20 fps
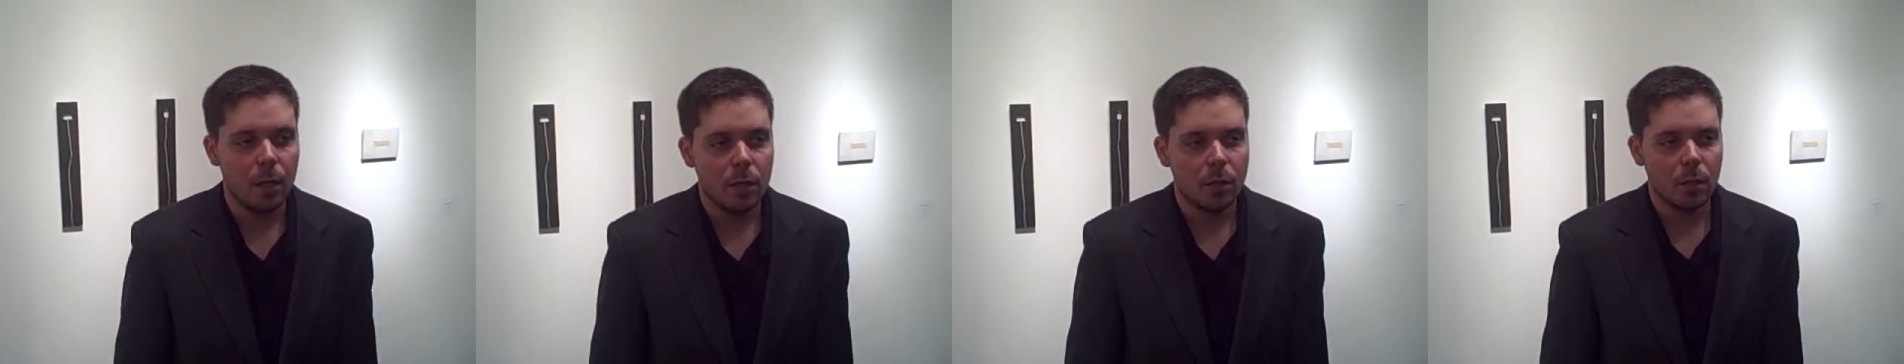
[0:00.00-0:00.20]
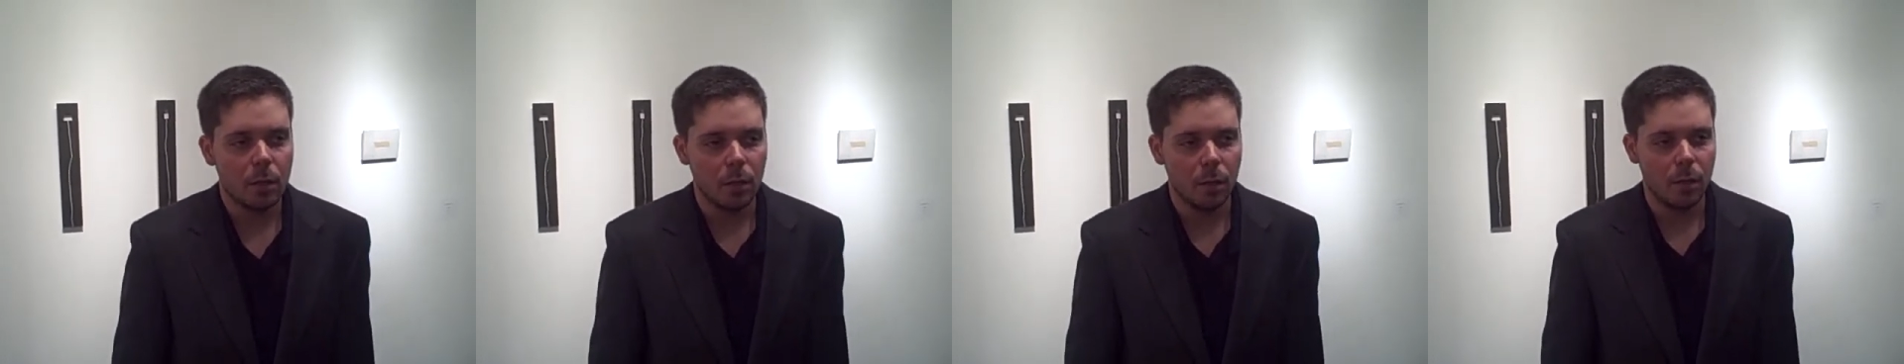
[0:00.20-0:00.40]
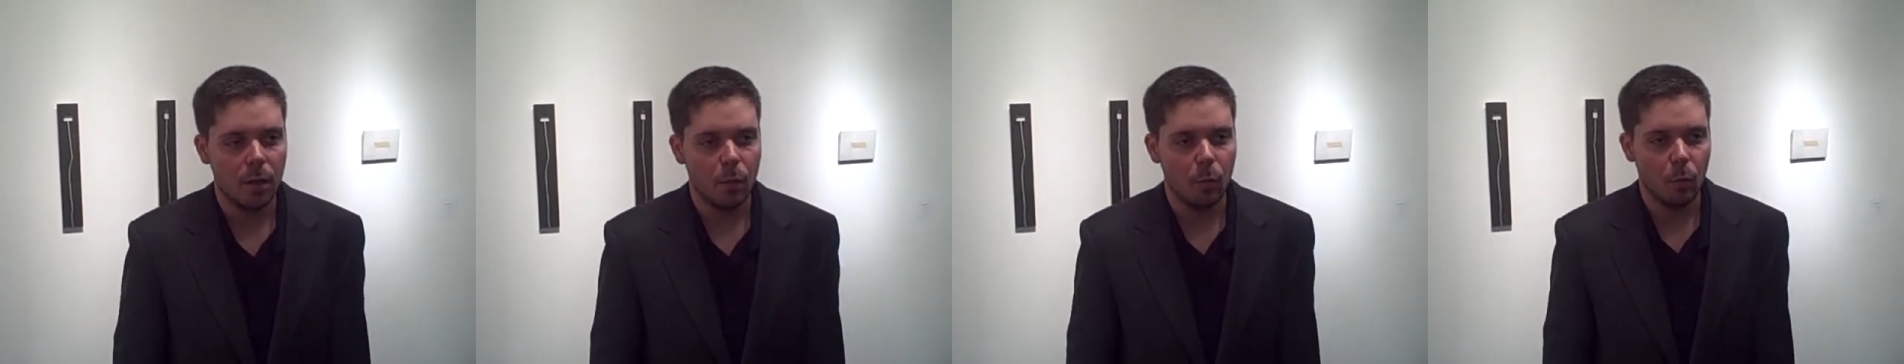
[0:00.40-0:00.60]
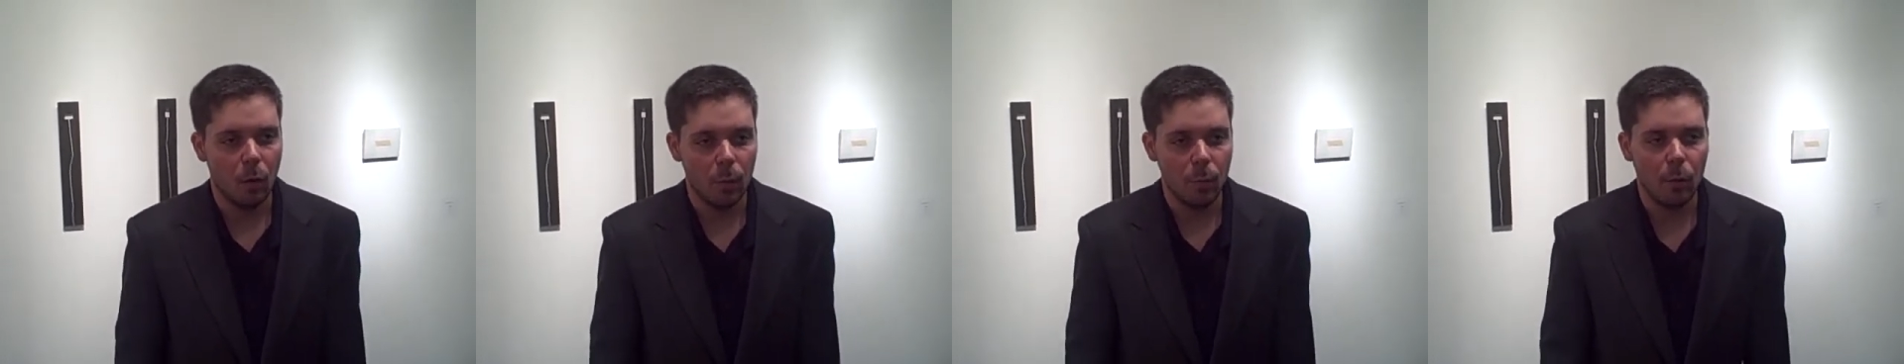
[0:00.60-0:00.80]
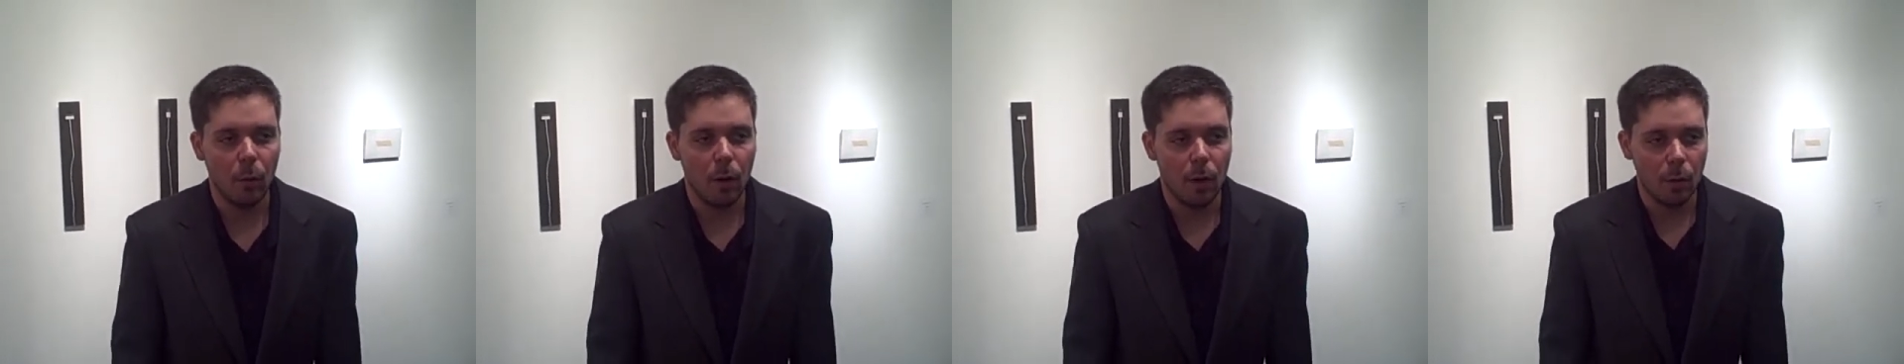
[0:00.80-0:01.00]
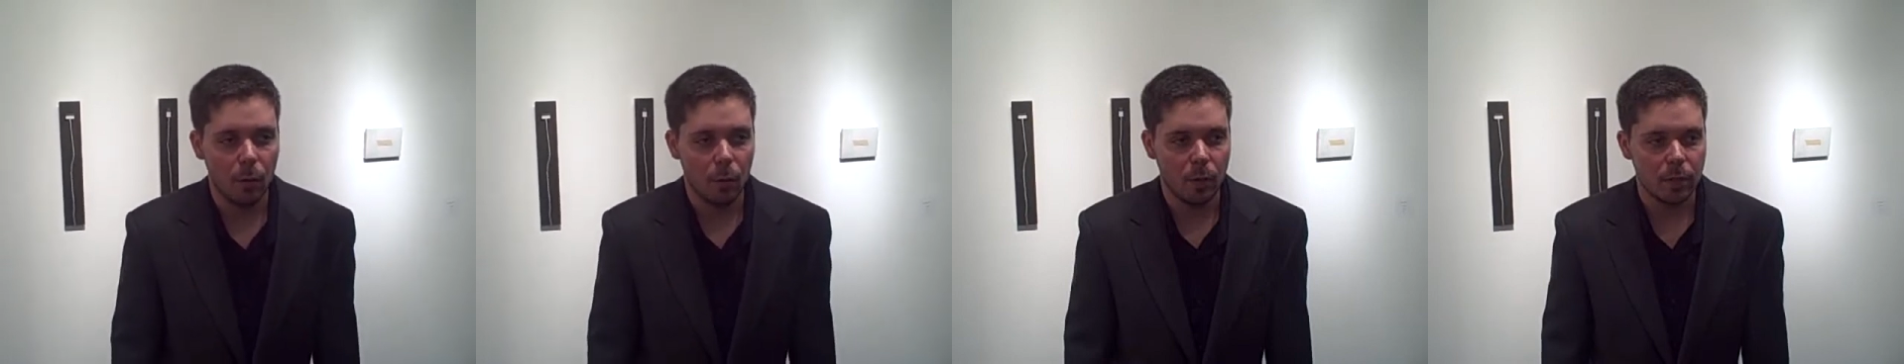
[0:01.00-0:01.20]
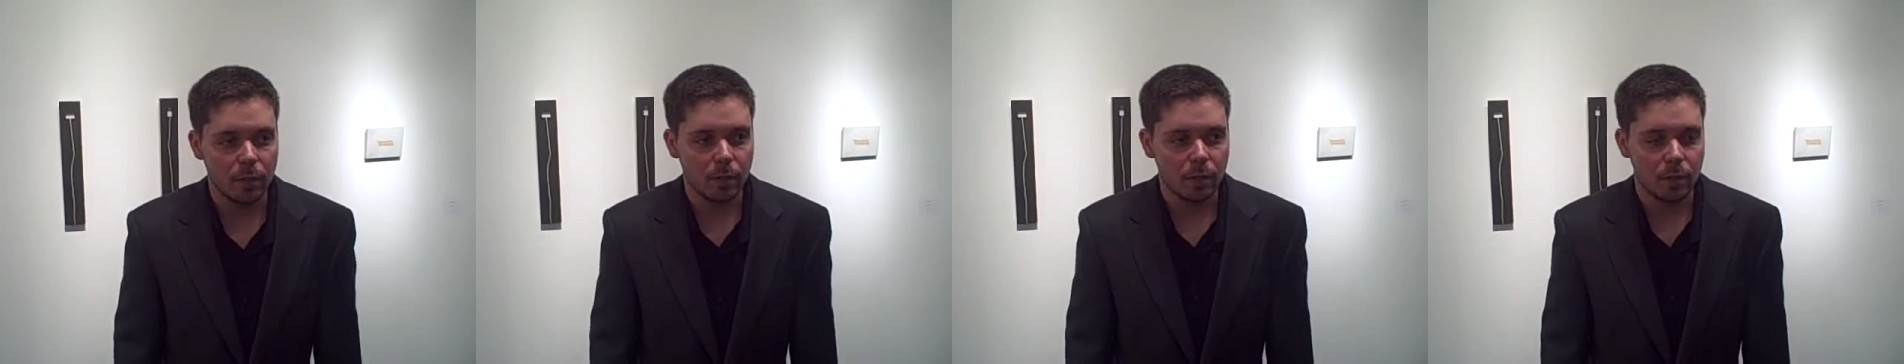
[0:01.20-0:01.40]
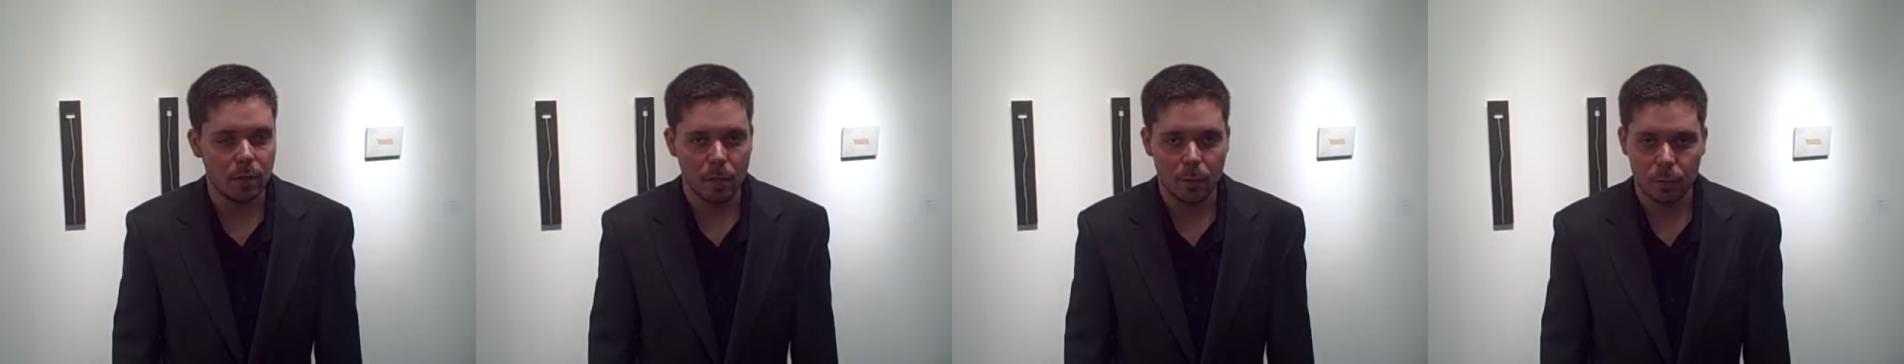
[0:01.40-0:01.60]
So that at one point it was
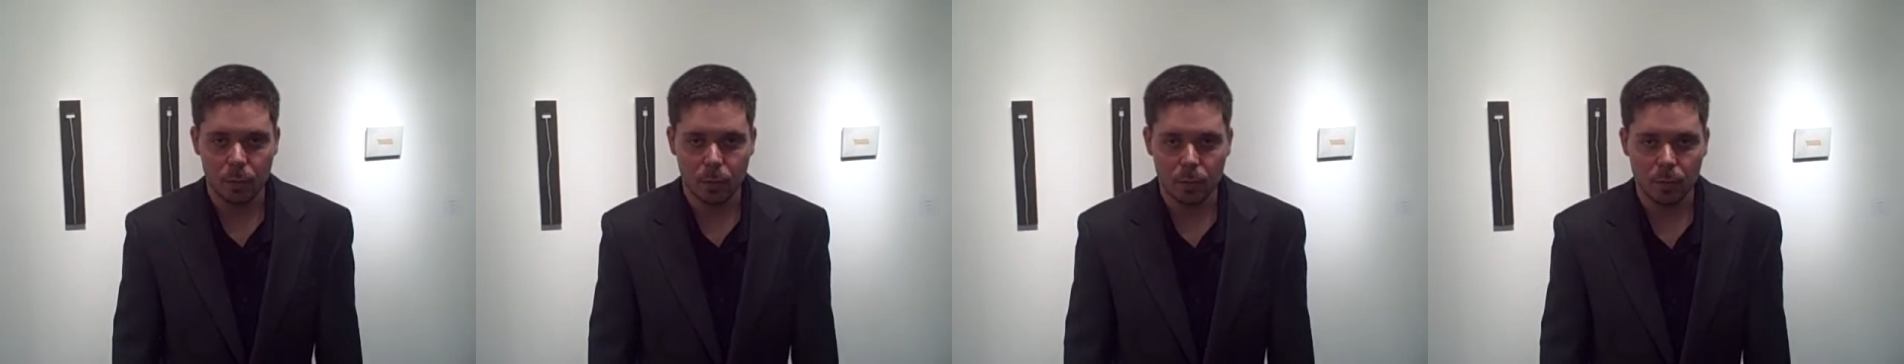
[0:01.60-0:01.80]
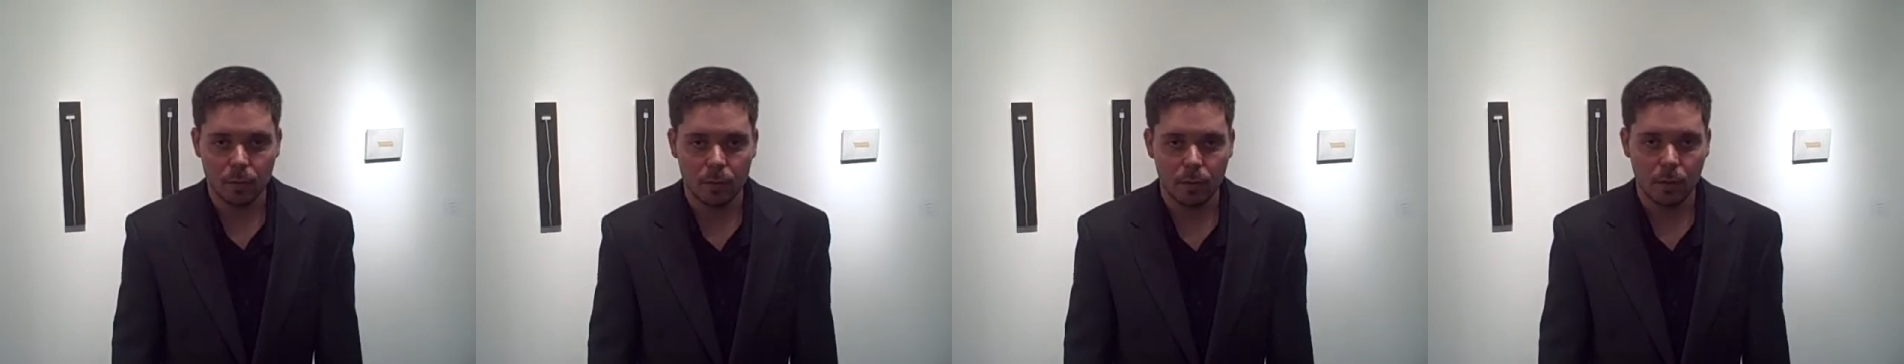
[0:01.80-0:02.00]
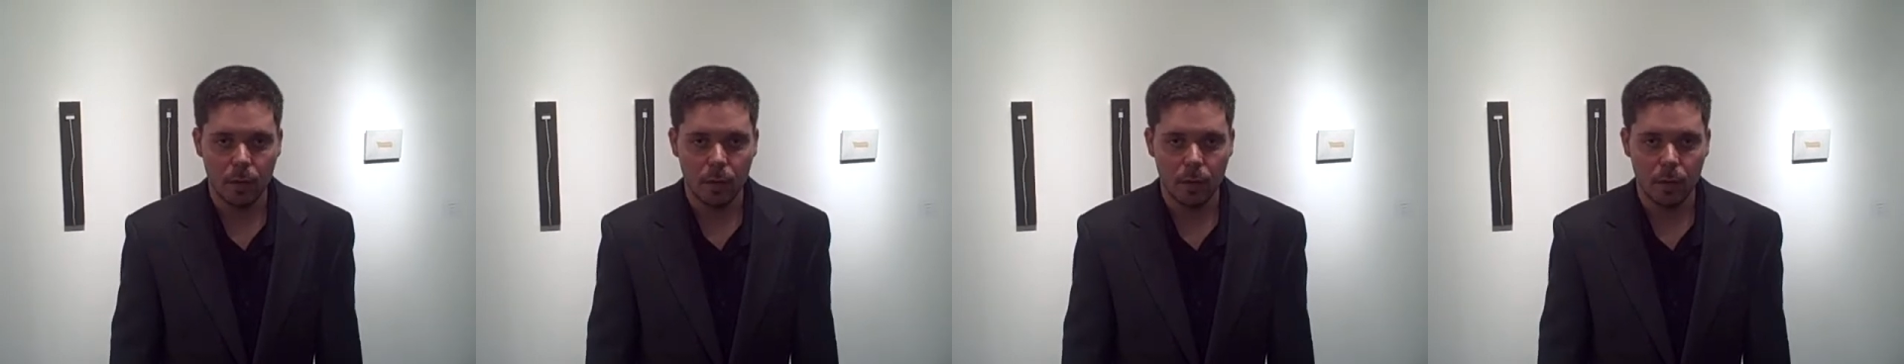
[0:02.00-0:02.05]
conceptual.